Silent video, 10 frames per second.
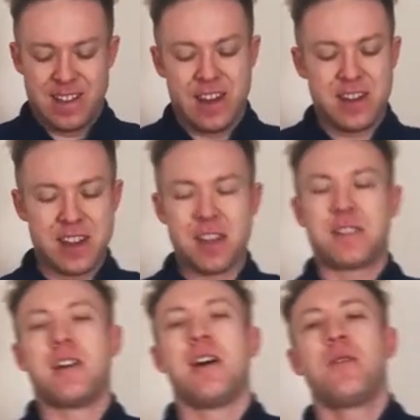As
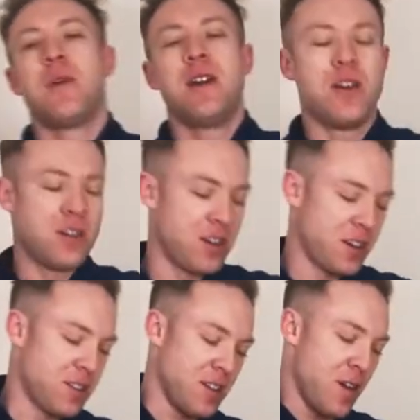that time went on, I
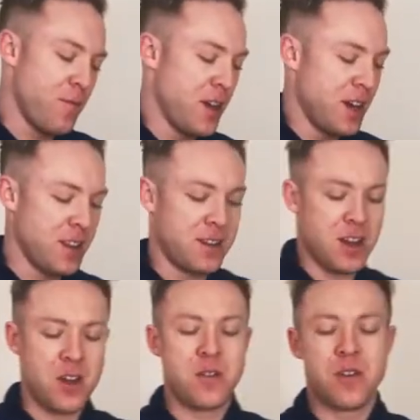could start feeling the
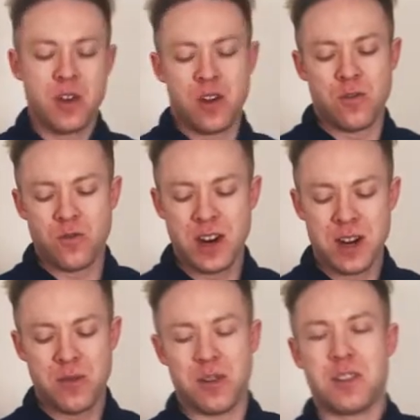dough
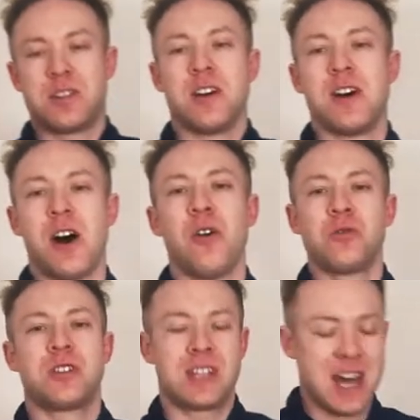really wanting to
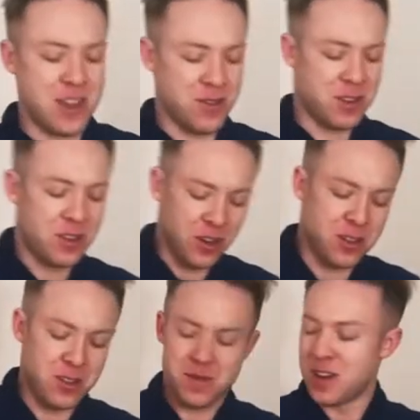hold together. It's got
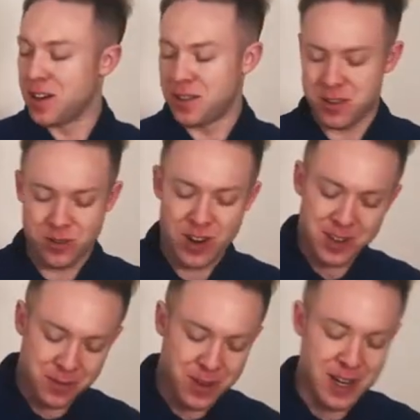some nice
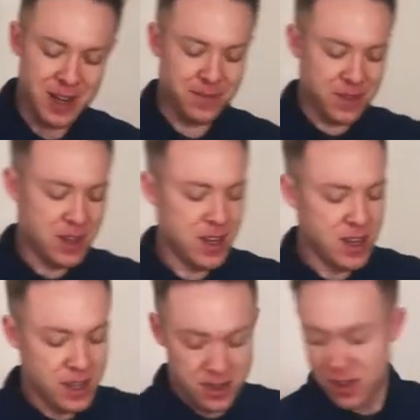strength in it.
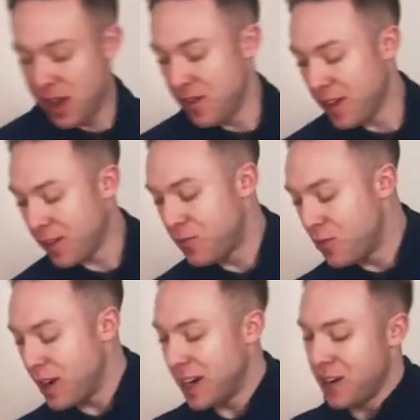So that's
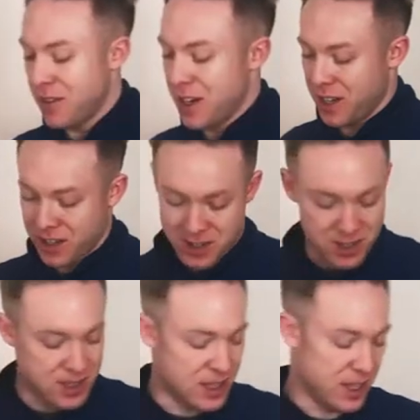really, really good to
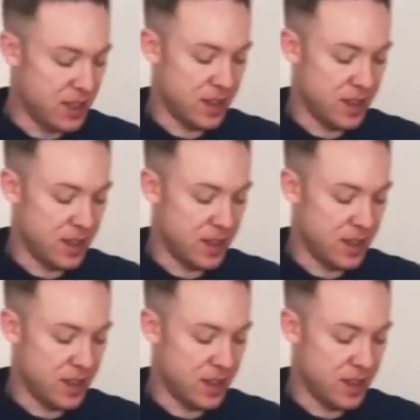see.